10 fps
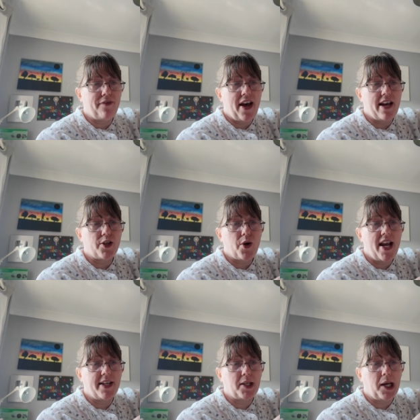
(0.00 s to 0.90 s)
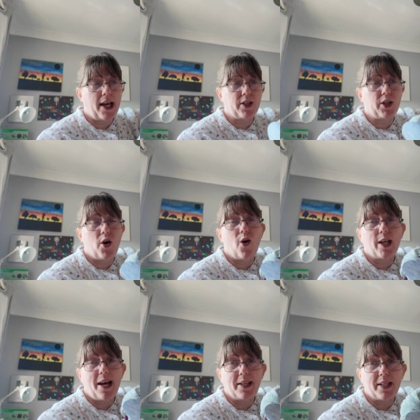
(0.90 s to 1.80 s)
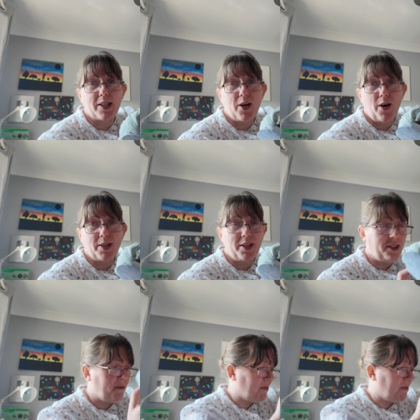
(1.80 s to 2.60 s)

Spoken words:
Fair Trade Collection Organic Cotton.